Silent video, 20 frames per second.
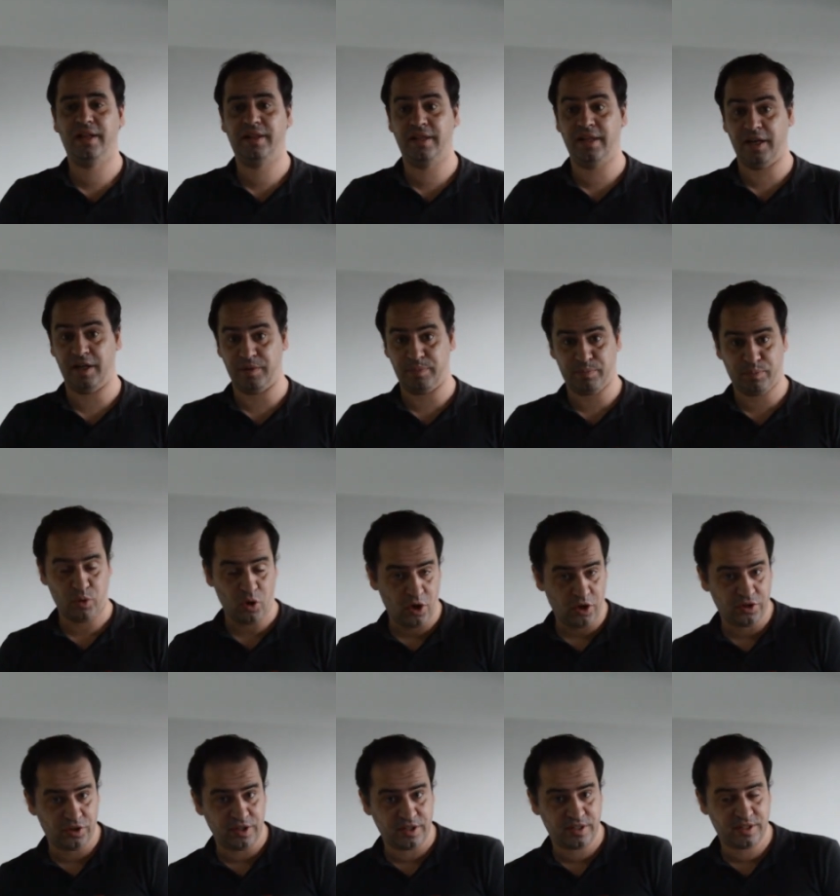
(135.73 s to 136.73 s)
their
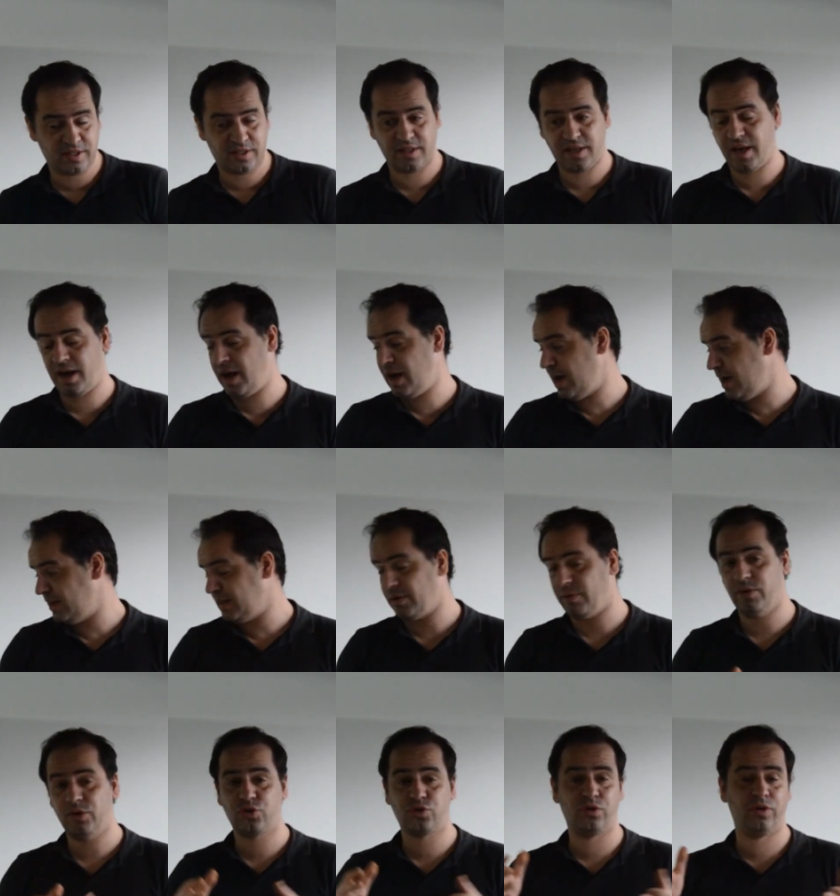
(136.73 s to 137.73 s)
products, and I
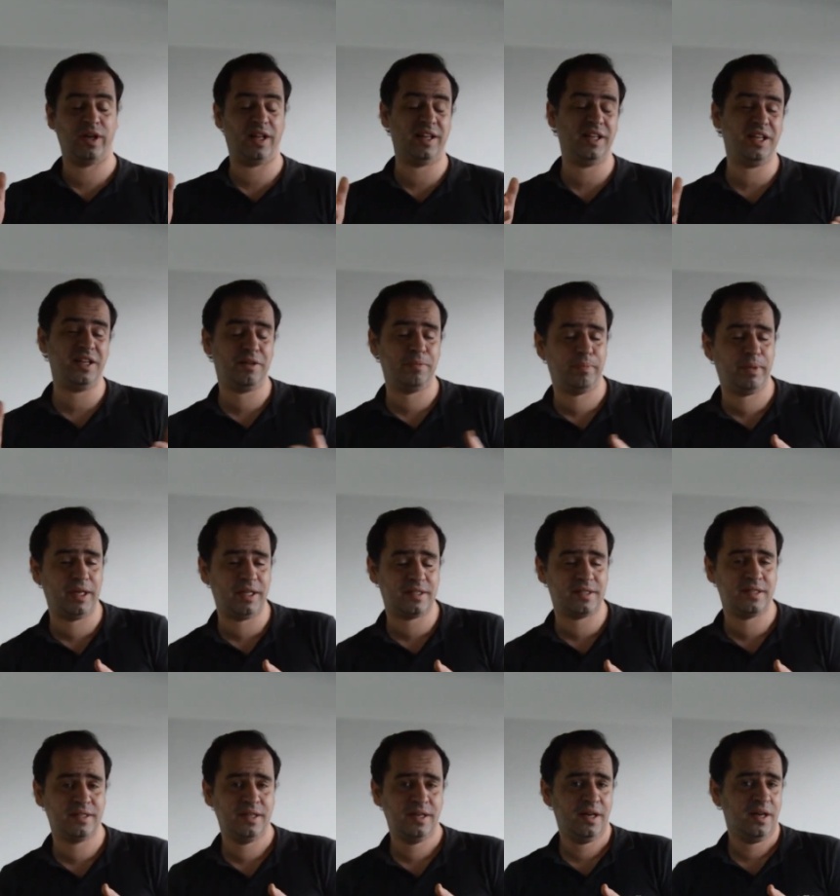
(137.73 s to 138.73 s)
will show you a little
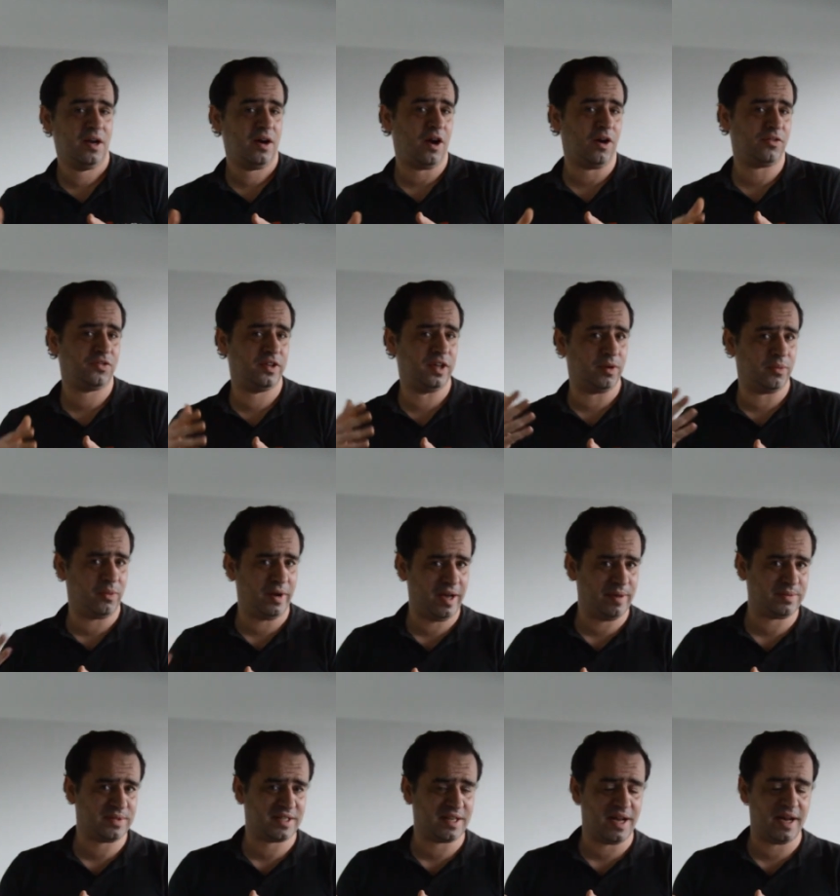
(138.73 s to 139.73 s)
bit of their
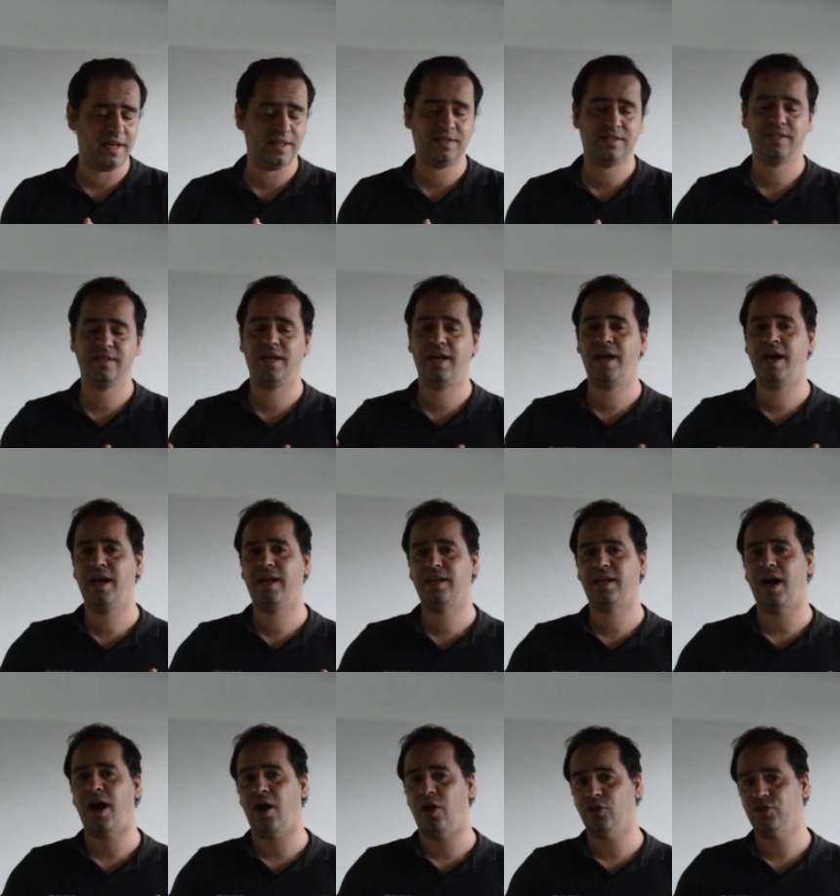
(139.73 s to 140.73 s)
website and
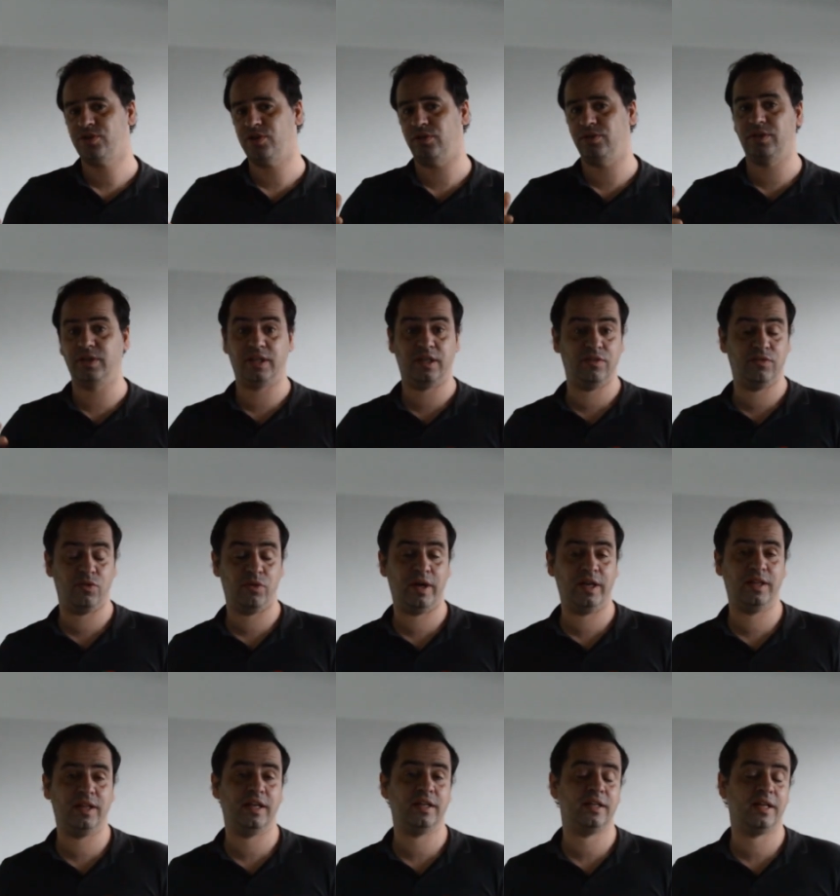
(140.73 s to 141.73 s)
also the
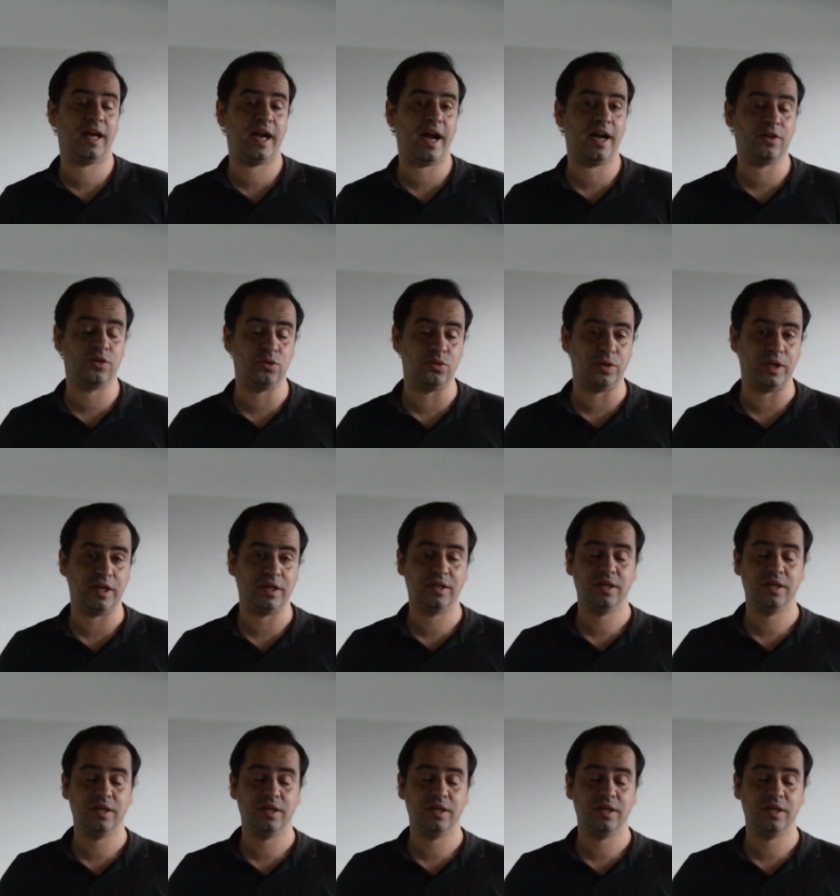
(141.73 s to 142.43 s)
giveaway that they are doing.